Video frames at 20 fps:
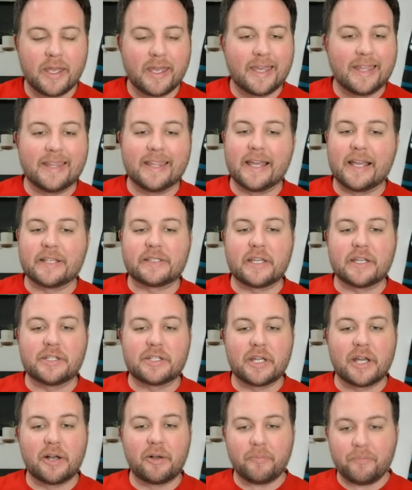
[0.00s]
in the
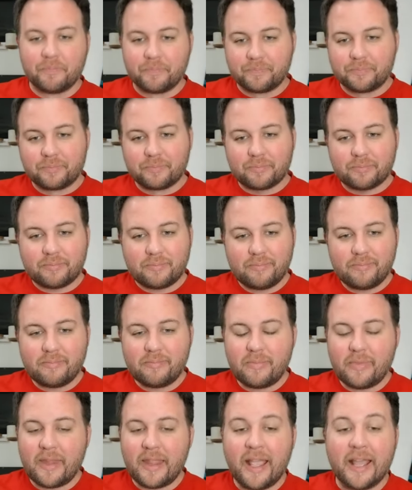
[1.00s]
SHL.
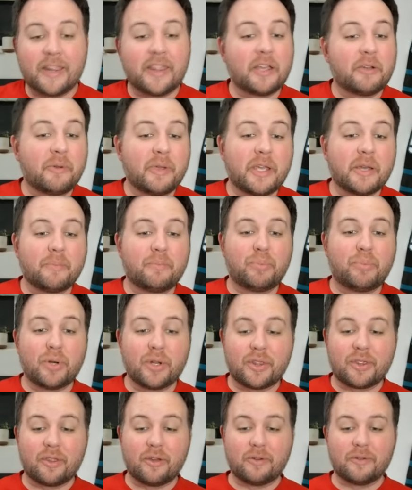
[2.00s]
I think we can
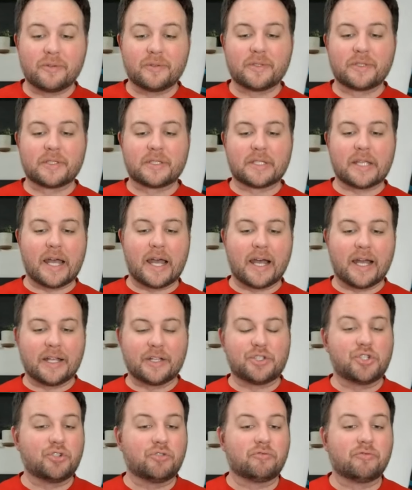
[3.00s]
put those
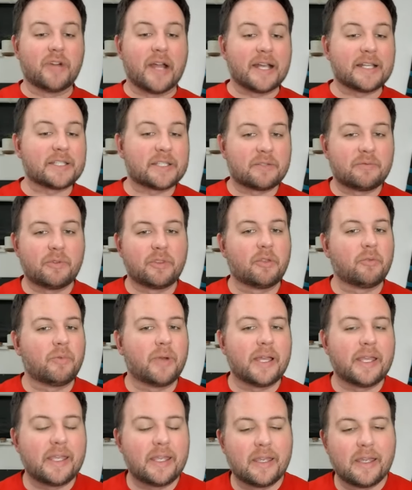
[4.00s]
to rest with the
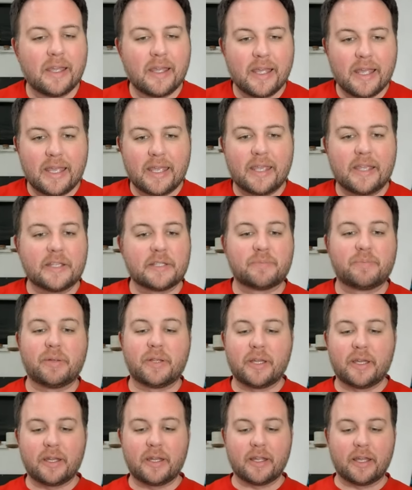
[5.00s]
way he has
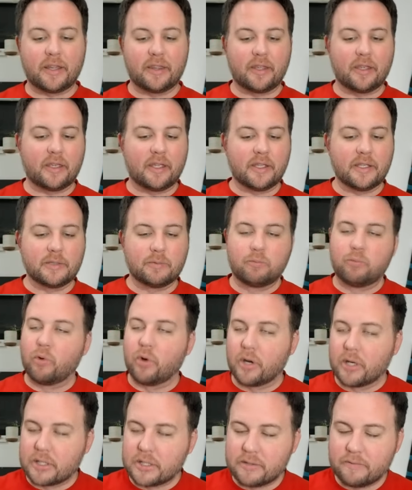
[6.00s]
played. I think he's
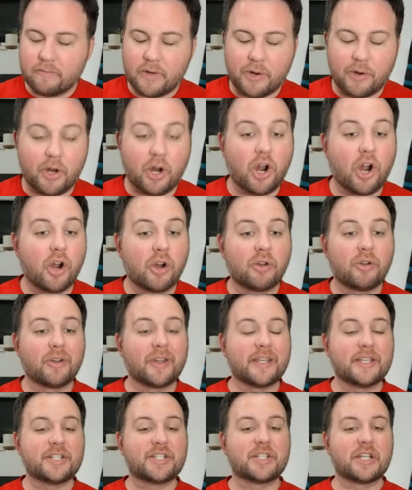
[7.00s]
worked very hard on
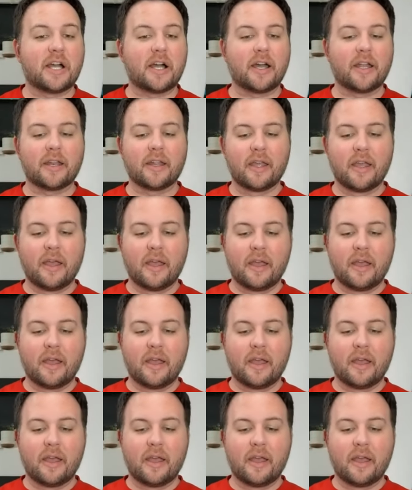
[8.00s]
his shot.